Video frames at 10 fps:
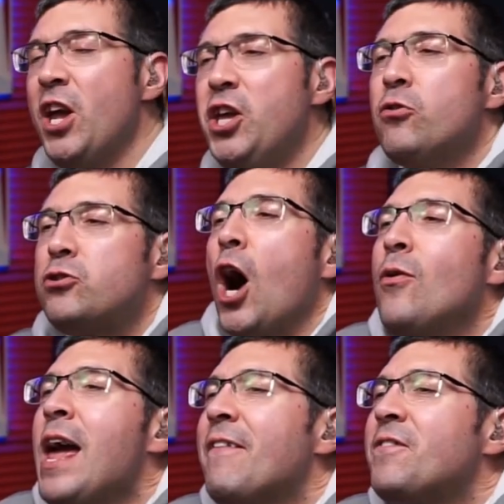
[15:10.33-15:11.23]
You
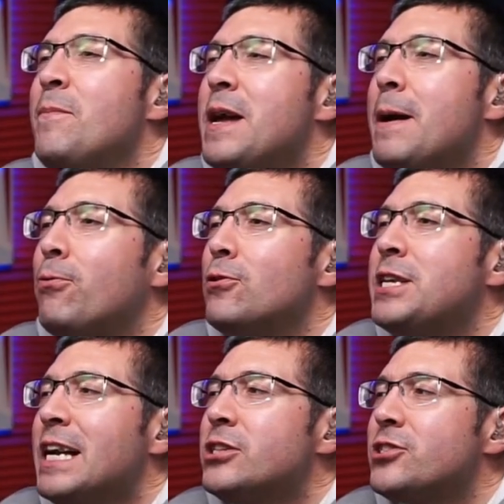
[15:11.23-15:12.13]
don't have to be a
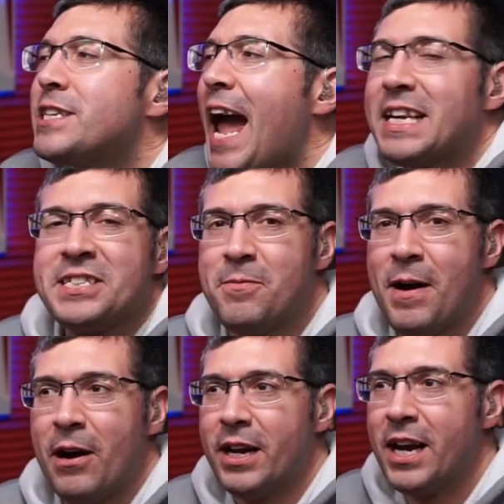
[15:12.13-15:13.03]
pretentious ass
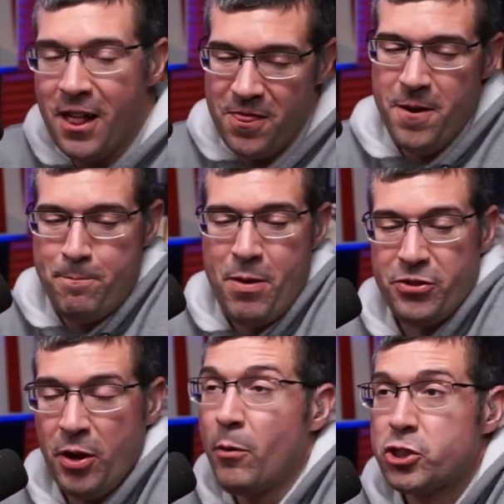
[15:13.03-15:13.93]
about it.
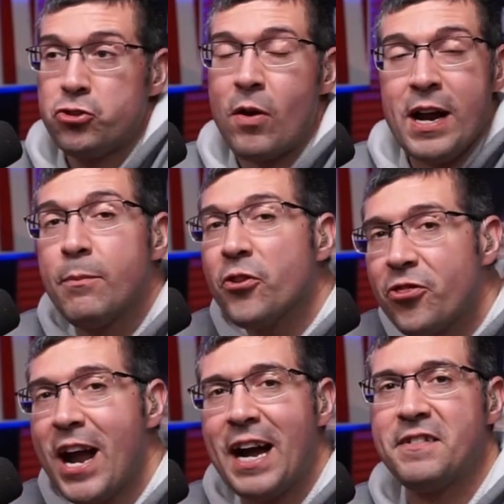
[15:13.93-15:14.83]
The most drinkable
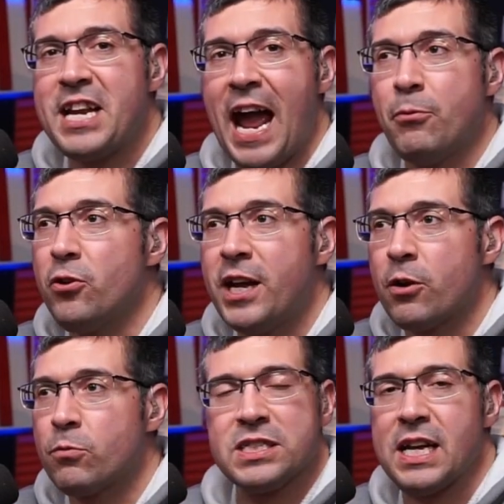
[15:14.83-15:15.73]
thing on the table
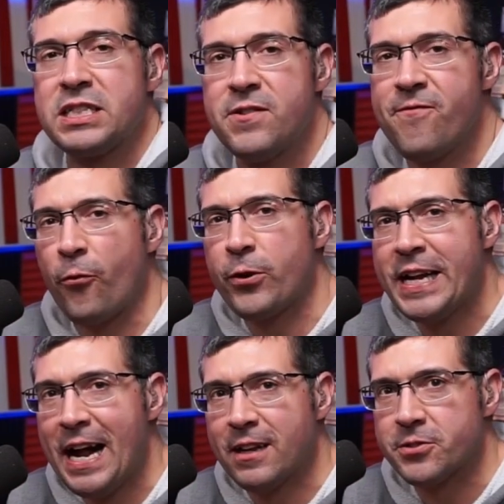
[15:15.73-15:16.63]
here was less than
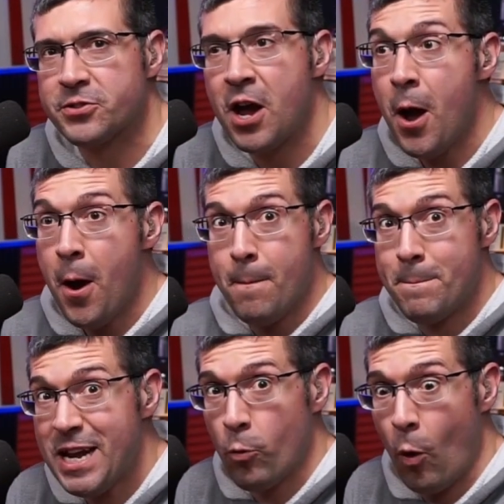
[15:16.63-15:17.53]
$40.
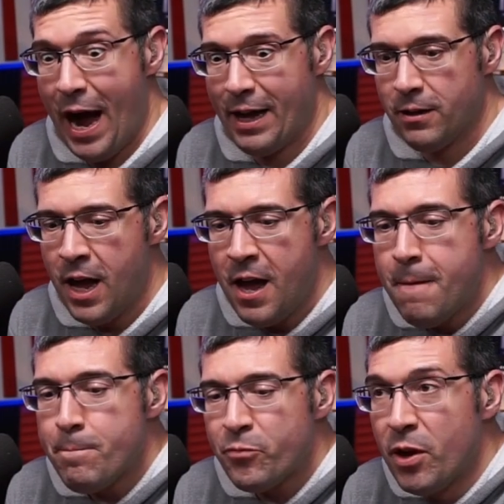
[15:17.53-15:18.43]
Meanwhile,
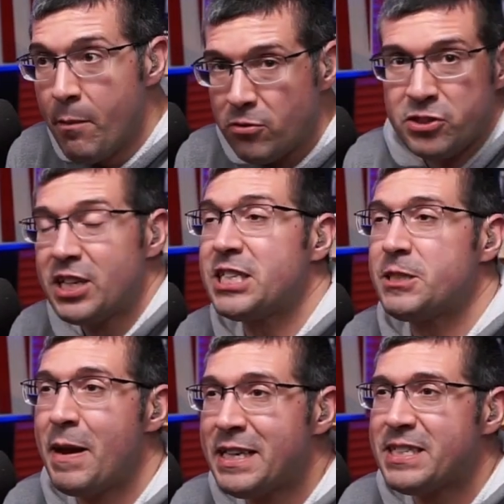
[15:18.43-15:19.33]
the most
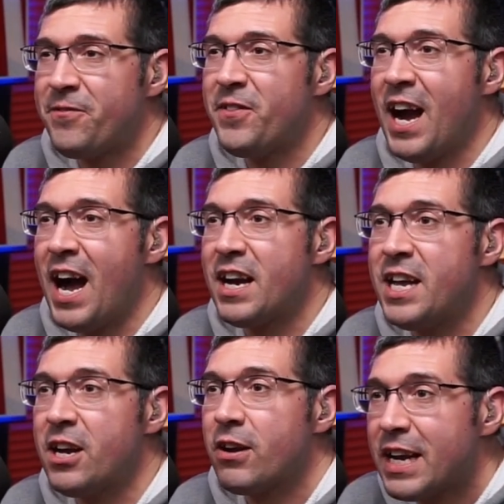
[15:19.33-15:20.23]
expensive thing on
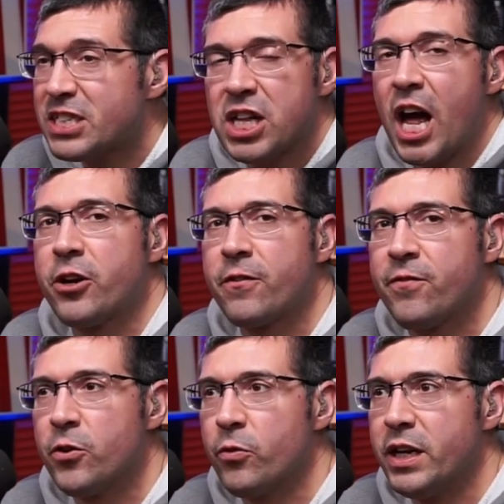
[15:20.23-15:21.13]
here is lighter
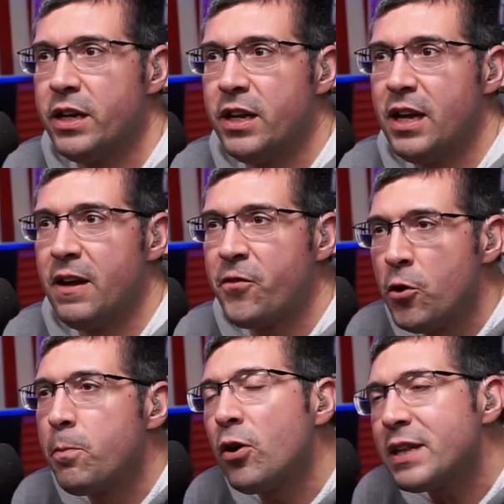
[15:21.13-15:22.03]
fluid. If
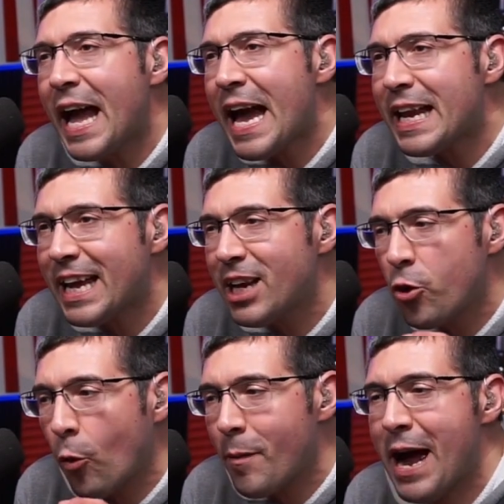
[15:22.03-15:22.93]
you put that in
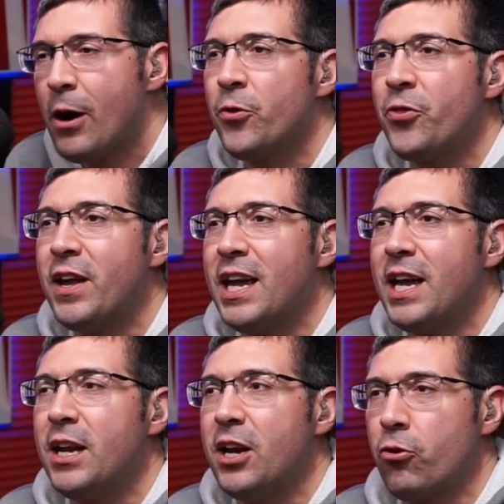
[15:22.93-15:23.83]
your mouth,
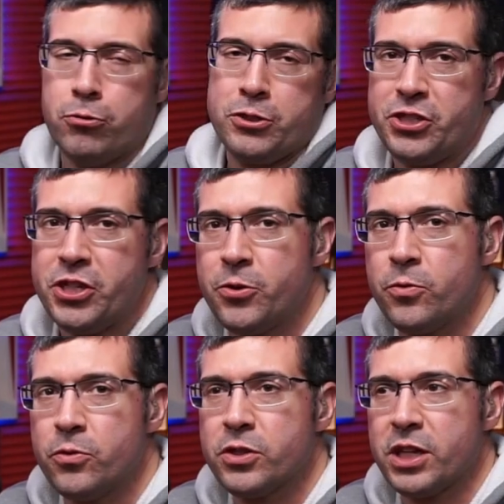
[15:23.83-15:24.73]
it hurts you.
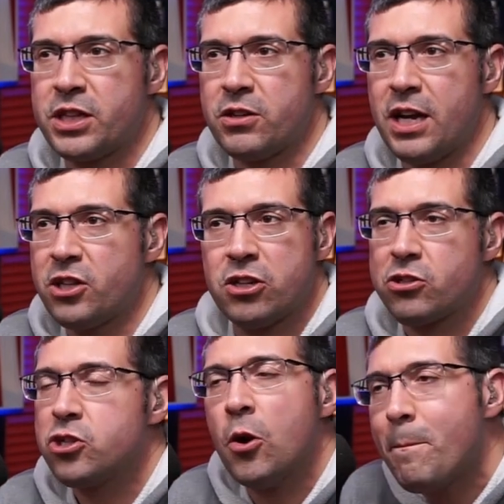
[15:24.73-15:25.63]
Like
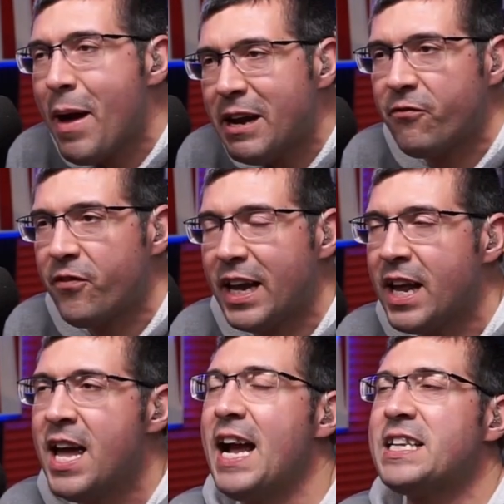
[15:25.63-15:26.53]
there's no benefit.
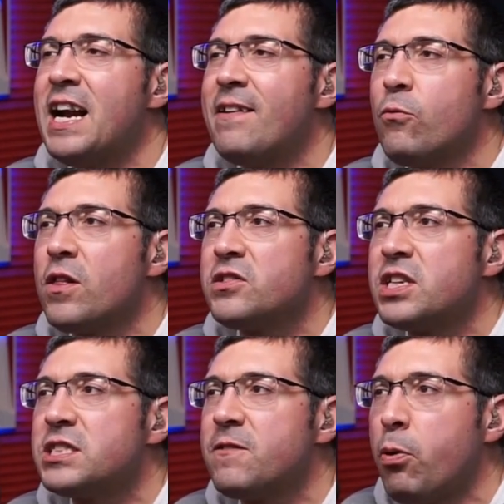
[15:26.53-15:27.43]
It's not even one of those
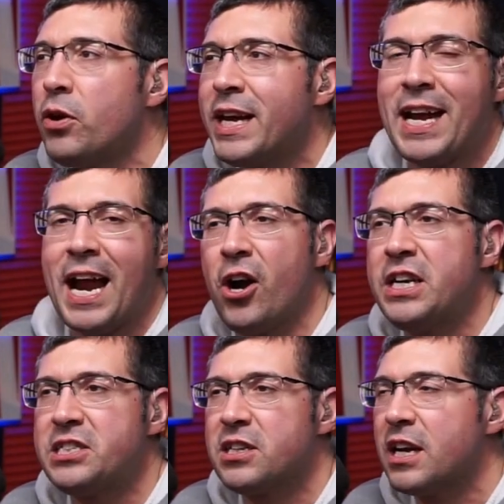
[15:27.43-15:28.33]
things of putting it on
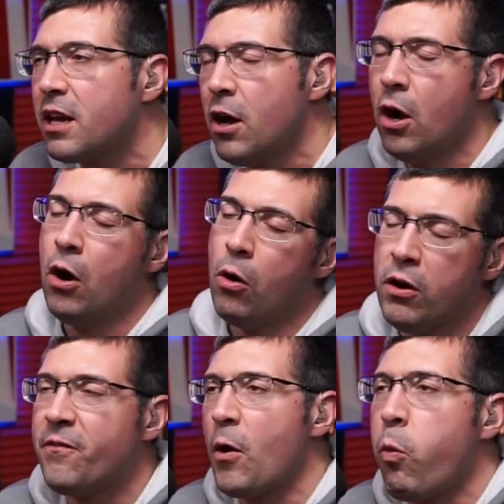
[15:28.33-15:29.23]
ice. Like,
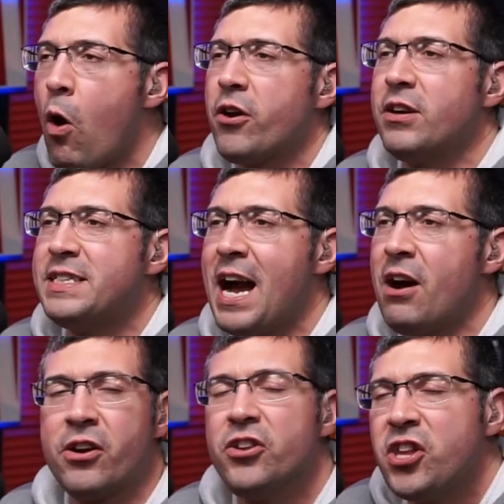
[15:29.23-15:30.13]
oh, if I water it
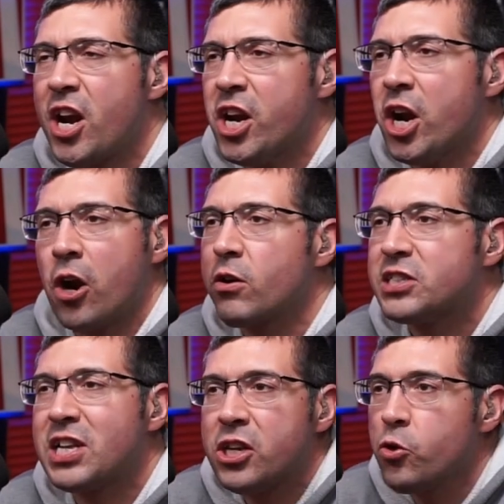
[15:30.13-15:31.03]
down, no,
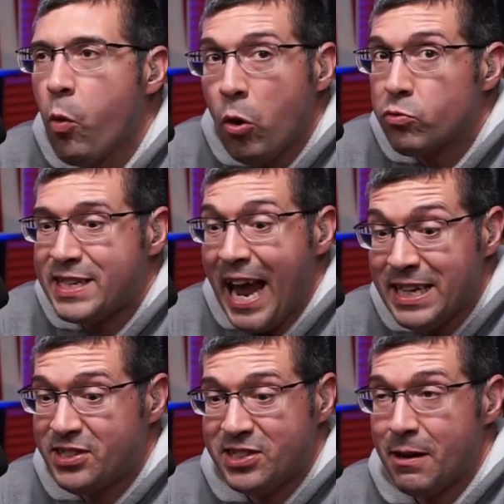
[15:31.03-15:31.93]
because then you won't
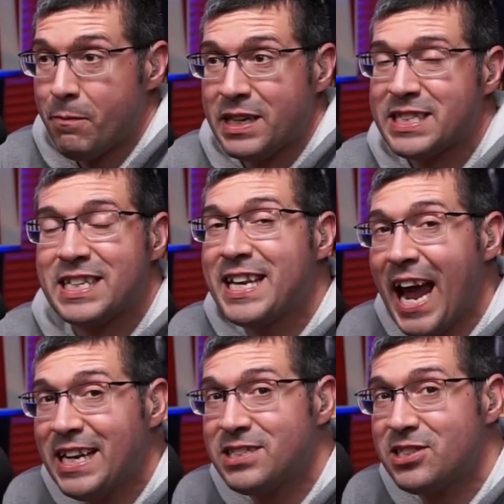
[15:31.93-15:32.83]
taste it because the
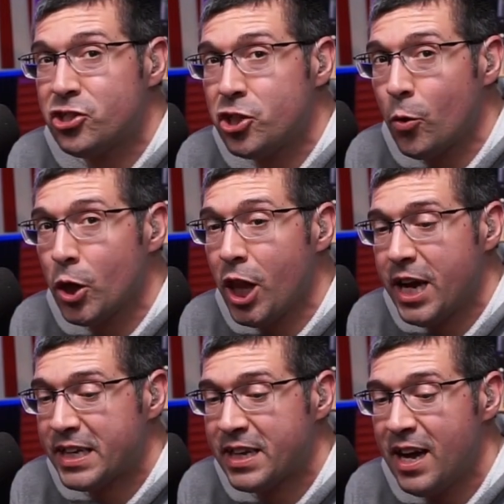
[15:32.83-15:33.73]
taste is so
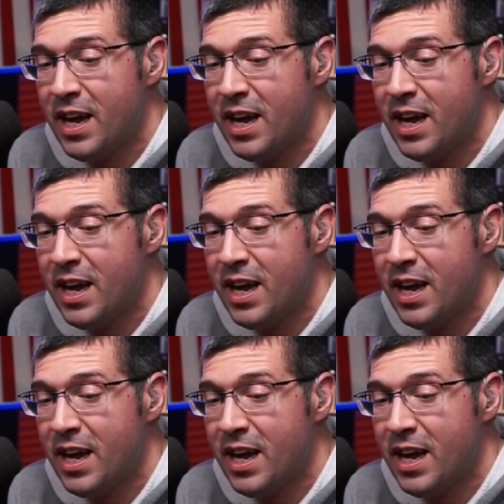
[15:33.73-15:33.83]
light.